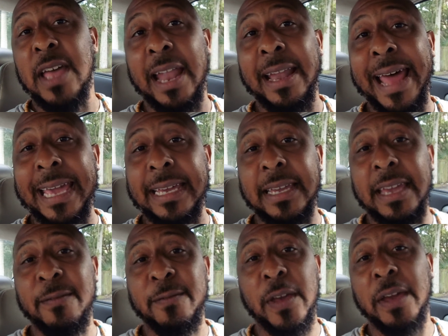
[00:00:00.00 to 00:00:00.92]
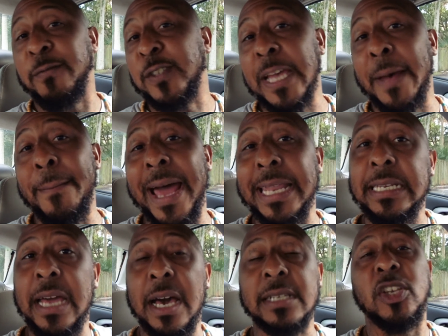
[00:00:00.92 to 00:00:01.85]
Like if somebody
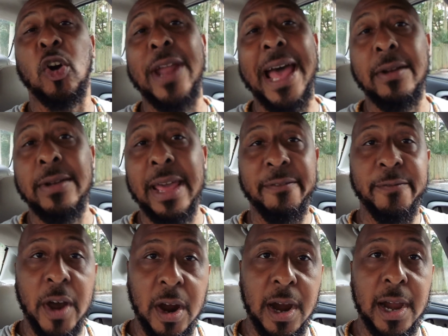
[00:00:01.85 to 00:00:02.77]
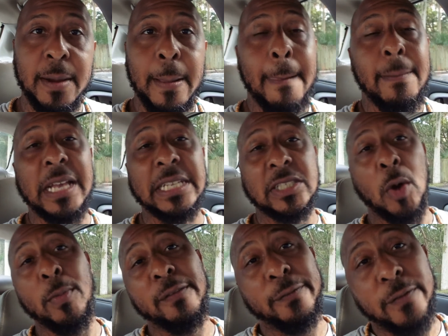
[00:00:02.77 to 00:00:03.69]
does go down that far, it's going
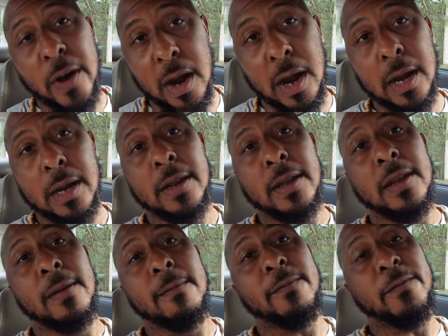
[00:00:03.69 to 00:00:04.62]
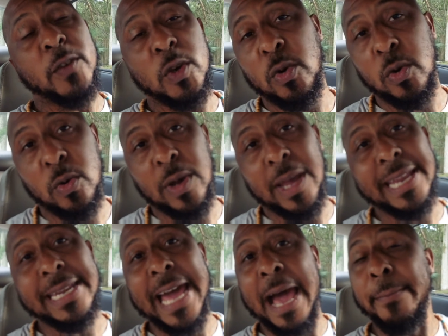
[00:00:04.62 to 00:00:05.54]
to be far few
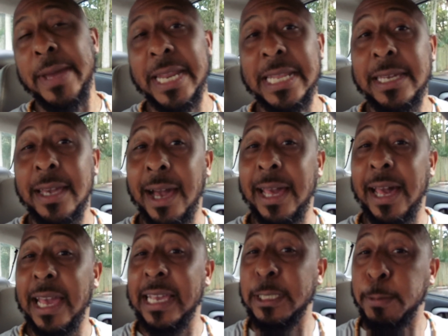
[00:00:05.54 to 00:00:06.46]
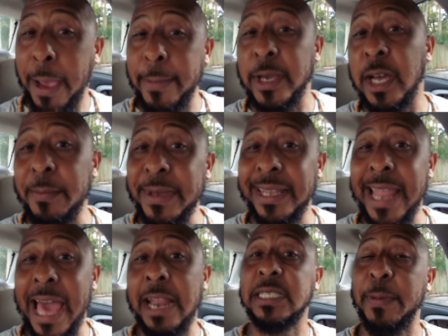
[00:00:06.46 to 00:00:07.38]
and not many it's probably going to be a
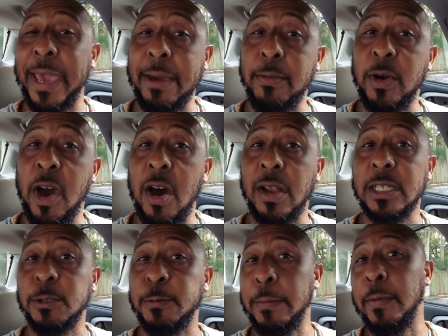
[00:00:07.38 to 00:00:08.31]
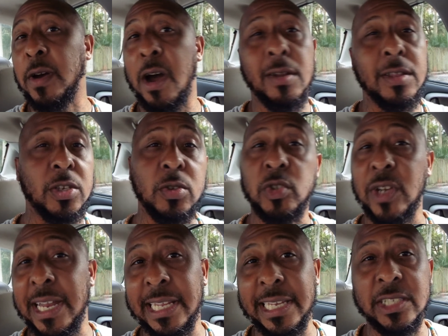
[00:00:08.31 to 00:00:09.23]
lot of spam callers, people calling you
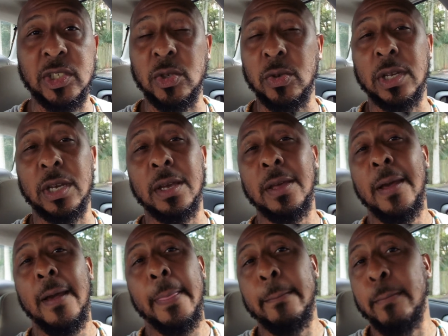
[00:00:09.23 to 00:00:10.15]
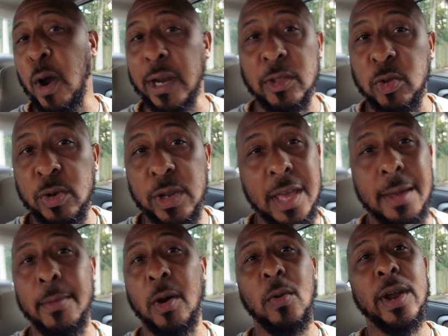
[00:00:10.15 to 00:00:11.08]
trying to get you to market through
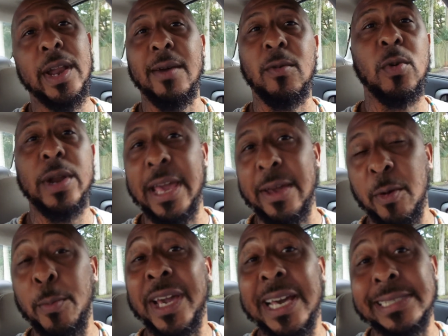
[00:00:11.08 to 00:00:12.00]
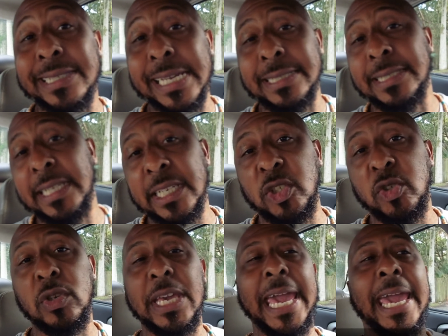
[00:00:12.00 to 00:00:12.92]
them or whatever, because they see that you
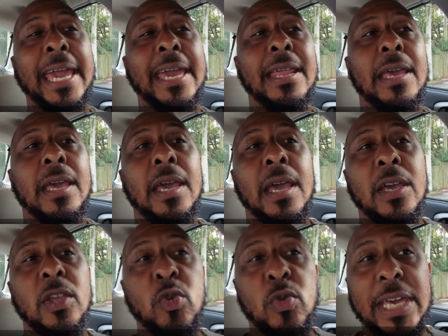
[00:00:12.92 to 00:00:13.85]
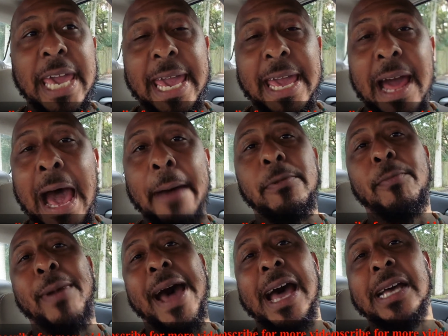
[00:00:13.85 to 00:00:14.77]
can't
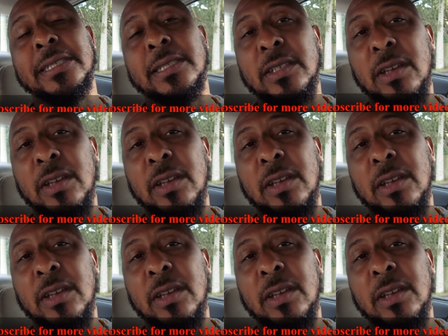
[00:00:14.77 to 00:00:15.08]
optimize